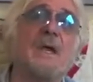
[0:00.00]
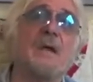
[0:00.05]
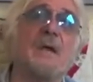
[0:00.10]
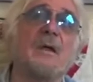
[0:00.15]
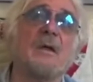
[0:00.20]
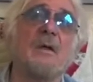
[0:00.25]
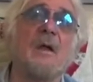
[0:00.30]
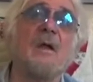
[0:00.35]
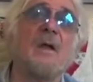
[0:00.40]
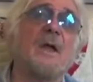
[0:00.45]

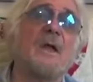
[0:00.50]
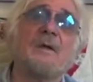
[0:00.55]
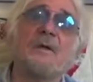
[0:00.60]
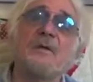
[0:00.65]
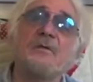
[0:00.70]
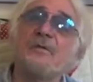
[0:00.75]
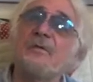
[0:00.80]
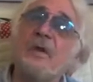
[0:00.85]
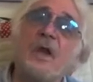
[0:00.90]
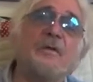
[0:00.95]
it.
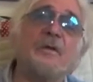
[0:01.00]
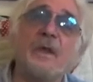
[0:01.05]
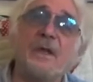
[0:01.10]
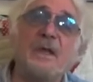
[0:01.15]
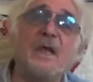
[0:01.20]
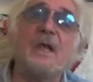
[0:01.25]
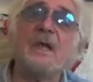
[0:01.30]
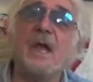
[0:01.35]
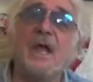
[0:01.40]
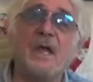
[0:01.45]
There's nothing
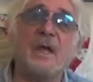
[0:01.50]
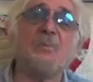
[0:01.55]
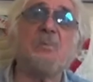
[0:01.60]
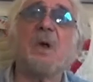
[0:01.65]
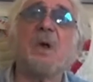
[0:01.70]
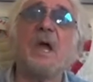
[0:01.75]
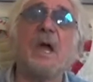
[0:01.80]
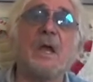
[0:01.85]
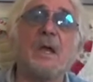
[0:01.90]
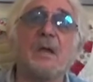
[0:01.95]
he can't
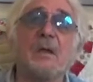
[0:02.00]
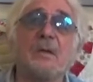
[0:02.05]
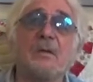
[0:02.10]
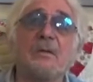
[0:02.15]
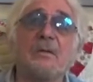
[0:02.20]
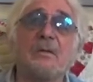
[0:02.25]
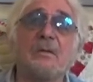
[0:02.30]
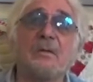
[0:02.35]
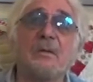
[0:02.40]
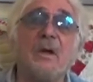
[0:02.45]
make.
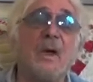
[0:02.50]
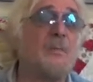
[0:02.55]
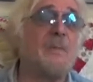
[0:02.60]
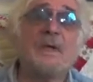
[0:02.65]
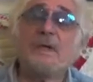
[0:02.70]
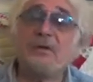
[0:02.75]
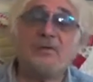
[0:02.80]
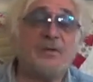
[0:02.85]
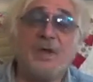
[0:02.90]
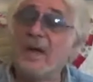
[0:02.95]
I
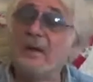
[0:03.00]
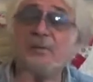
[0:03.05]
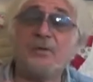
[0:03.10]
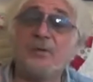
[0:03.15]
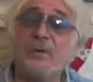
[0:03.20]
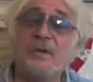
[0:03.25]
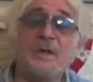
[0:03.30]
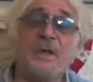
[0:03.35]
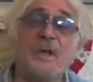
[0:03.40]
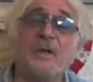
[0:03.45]
mean, there's
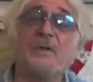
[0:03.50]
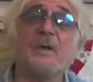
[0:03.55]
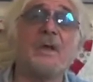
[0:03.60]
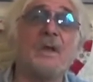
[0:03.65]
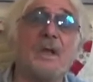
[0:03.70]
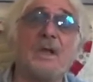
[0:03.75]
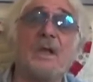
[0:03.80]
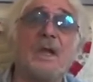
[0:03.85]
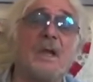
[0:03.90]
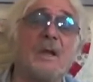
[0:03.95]
absolutely nothing
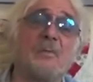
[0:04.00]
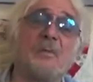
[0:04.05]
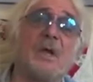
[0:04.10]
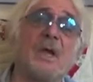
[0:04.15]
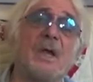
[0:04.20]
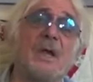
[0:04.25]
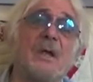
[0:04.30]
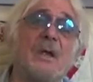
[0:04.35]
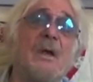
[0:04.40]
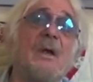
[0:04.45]
he can't
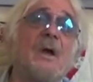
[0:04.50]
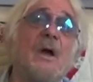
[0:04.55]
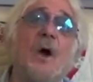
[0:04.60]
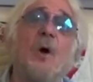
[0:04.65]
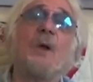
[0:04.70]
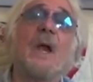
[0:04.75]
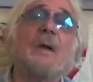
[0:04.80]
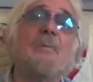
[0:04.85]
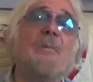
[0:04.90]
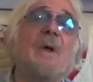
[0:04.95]
make.
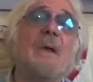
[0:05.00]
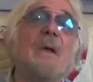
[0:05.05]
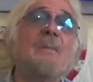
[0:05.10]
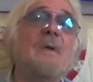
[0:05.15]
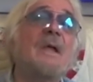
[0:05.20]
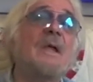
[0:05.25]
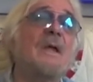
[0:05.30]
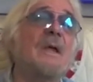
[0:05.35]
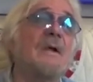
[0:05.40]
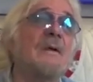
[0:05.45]
Okay,
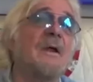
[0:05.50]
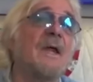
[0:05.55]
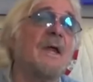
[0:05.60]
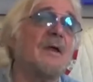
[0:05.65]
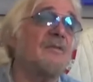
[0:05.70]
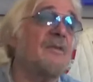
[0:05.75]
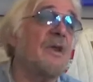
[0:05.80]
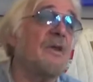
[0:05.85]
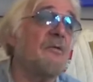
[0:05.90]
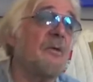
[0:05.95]
maybe an
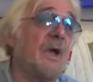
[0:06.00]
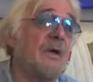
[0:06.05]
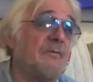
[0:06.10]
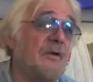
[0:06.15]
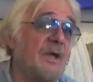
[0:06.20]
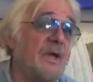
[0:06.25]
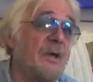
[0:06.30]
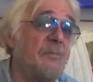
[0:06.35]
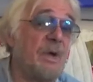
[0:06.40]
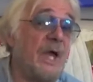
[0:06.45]

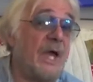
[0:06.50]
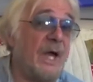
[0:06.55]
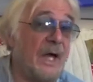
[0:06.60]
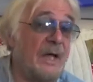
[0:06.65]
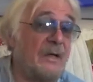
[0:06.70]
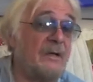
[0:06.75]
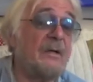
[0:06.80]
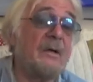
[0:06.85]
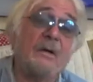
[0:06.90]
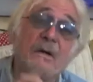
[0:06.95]
anti-gravity pad